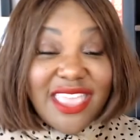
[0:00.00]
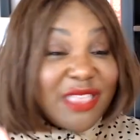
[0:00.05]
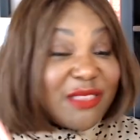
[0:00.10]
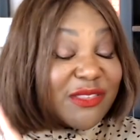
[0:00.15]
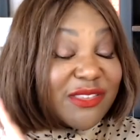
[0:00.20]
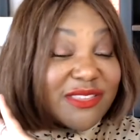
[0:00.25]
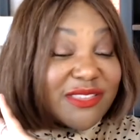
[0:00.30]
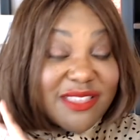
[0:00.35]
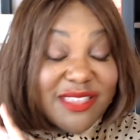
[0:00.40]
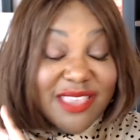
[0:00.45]

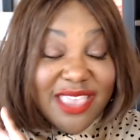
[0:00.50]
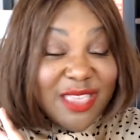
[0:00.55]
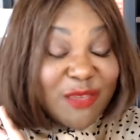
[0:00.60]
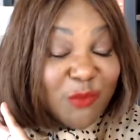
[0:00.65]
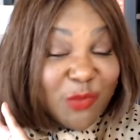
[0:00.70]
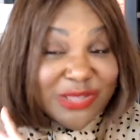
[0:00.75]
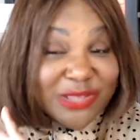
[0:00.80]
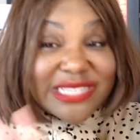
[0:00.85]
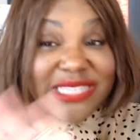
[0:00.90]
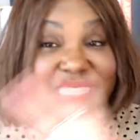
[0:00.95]
it
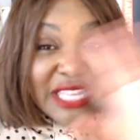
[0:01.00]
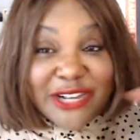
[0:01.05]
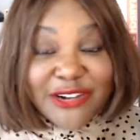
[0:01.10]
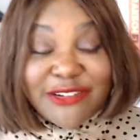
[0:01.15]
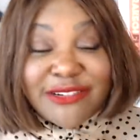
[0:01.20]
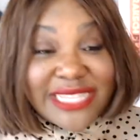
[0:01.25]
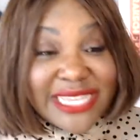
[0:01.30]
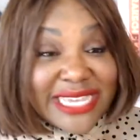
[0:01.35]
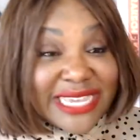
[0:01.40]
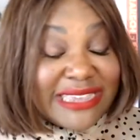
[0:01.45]
was
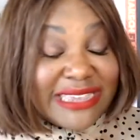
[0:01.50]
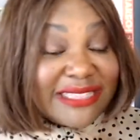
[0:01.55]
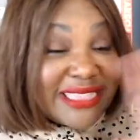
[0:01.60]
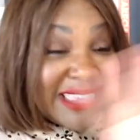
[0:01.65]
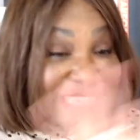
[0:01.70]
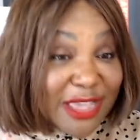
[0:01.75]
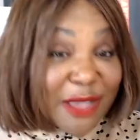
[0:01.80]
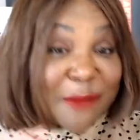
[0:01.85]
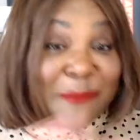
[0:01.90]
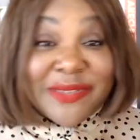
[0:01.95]

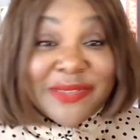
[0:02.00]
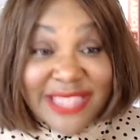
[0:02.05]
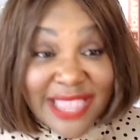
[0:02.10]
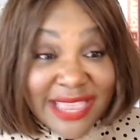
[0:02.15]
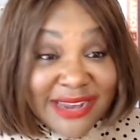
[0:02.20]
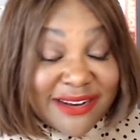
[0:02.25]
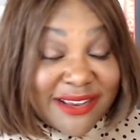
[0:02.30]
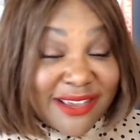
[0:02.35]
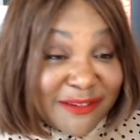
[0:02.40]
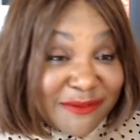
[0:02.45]
literally the
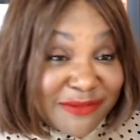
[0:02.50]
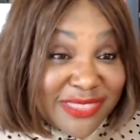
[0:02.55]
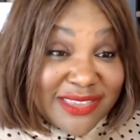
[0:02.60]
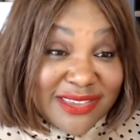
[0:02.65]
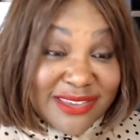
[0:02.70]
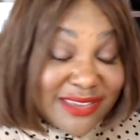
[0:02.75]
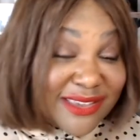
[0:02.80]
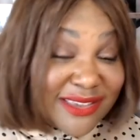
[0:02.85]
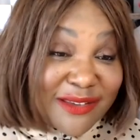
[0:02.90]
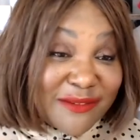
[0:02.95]
upset
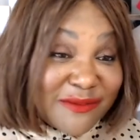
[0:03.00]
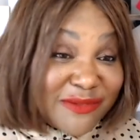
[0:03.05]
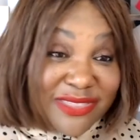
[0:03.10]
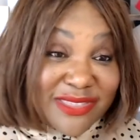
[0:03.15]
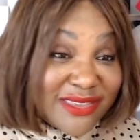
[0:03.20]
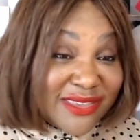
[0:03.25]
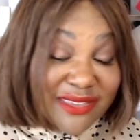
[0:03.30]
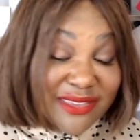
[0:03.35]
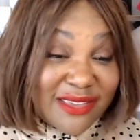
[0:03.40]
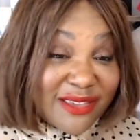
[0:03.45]
of the
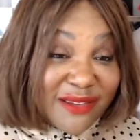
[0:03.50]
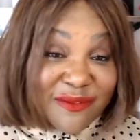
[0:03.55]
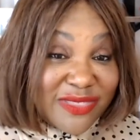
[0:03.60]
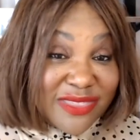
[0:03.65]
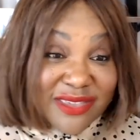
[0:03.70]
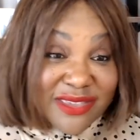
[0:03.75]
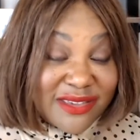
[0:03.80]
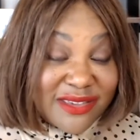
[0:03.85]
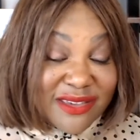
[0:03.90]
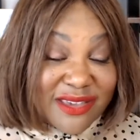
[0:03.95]

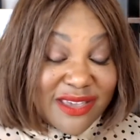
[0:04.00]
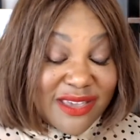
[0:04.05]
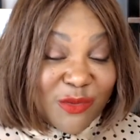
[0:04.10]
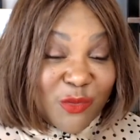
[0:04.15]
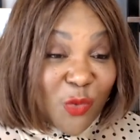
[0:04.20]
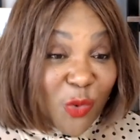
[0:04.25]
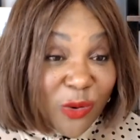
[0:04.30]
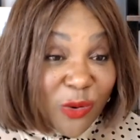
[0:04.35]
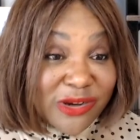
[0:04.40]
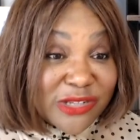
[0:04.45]

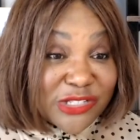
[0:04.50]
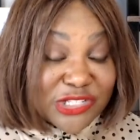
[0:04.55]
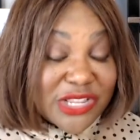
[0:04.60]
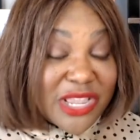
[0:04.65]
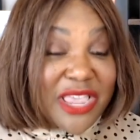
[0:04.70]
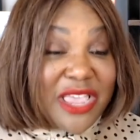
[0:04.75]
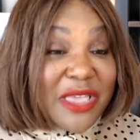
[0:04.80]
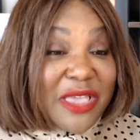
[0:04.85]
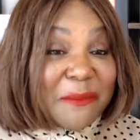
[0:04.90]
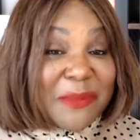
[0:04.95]

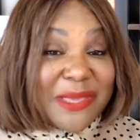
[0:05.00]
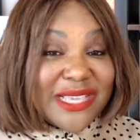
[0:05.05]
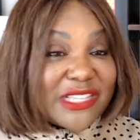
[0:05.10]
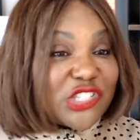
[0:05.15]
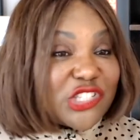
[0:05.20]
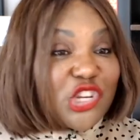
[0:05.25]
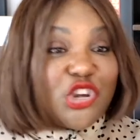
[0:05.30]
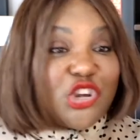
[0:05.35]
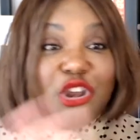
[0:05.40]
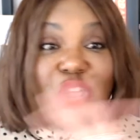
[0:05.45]
awards,
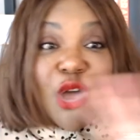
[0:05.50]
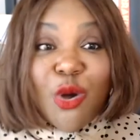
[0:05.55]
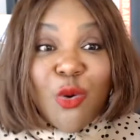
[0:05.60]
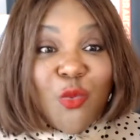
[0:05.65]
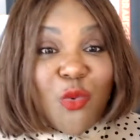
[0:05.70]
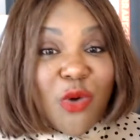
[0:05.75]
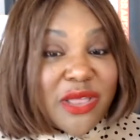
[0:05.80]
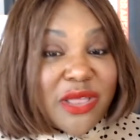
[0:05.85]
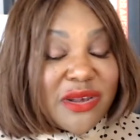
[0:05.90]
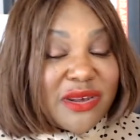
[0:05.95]
because
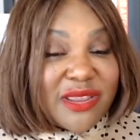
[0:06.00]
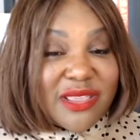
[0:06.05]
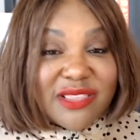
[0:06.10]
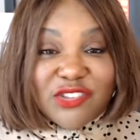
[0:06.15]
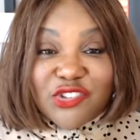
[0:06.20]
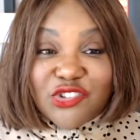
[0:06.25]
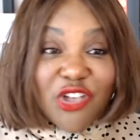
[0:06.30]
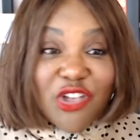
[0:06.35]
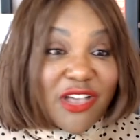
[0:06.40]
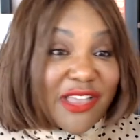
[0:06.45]
no one
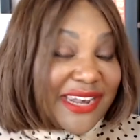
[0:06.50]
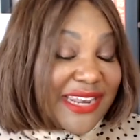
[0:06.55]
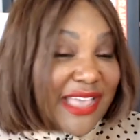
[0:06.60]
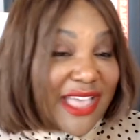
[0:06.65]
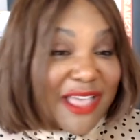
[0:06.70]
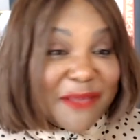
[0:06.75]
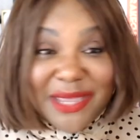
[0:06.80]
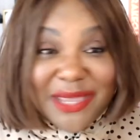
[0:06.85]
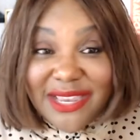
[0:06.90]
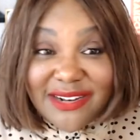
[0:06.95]
saw
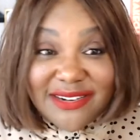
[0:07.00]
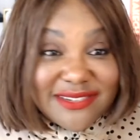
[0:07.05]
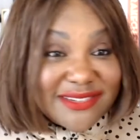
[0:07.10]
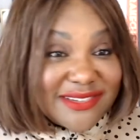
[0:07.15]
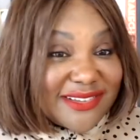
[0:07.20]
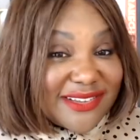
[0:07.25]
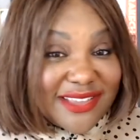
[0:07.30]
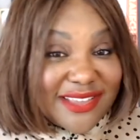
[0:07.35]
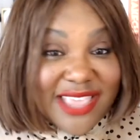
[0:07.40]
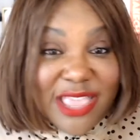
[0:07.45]
it coming.
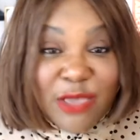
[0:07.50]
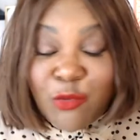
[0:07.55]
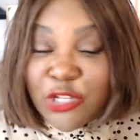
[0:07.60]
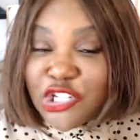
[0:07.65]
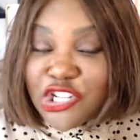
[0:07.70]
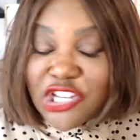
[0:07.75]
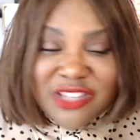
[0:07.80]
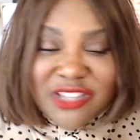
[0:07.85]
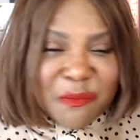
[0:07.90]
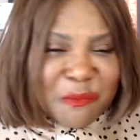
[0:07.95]

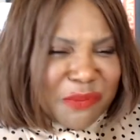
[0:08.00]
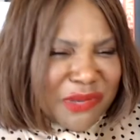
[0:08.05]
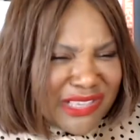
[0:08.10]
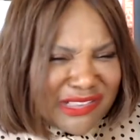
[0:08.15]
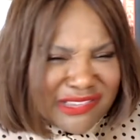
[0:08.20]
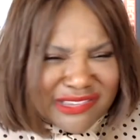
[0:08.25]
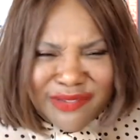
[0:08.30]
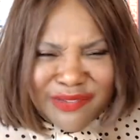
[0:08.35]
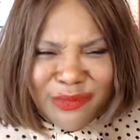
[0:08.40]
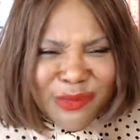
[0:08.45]
It was just a
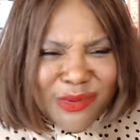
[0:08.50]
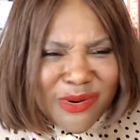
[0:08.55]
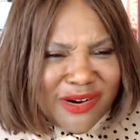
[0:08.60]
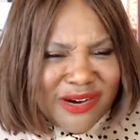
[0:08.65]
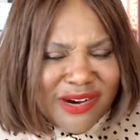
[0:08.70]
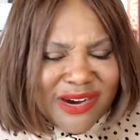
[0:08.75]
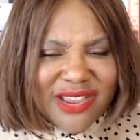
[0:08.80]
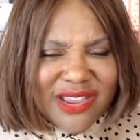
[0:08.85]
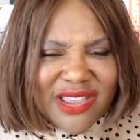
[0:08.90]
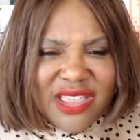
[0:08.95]
piece of
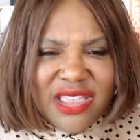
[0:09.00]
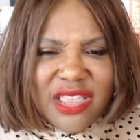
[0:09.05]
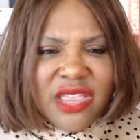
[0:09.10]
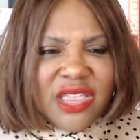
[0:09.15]
work